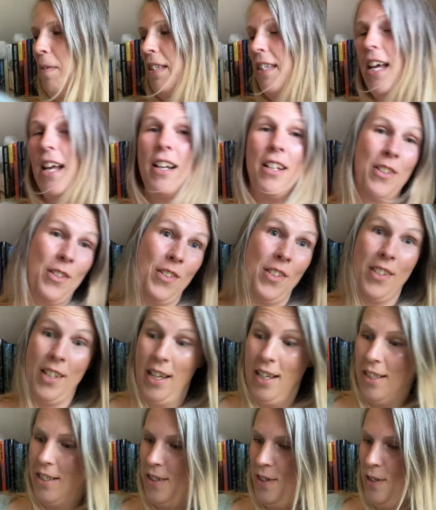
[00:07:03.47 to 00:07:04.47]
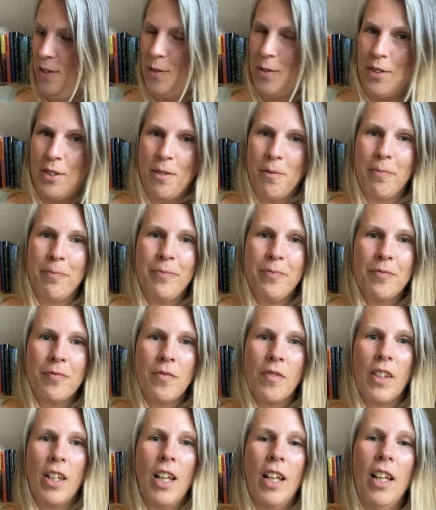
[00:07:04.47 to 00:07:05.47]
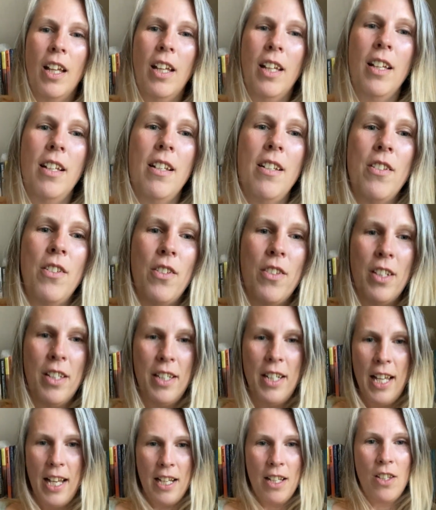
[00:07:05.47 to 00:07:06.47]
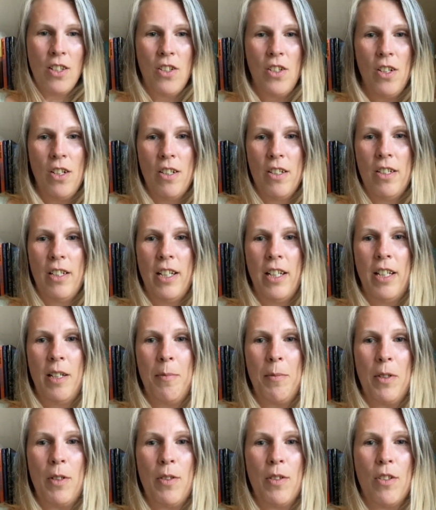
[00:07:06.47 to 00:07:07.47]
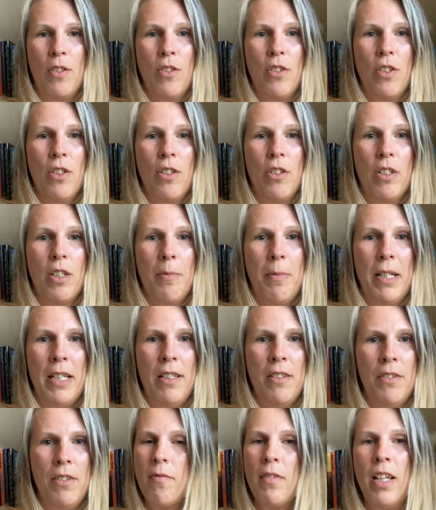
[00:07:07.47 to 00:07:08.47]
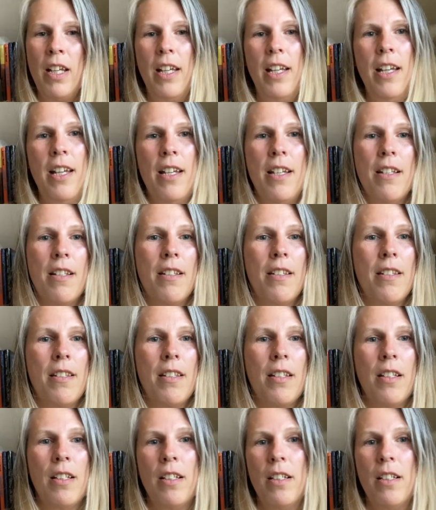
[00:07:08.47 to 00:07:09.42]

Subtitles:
that is a side note. So the next yarn I am going to talk about is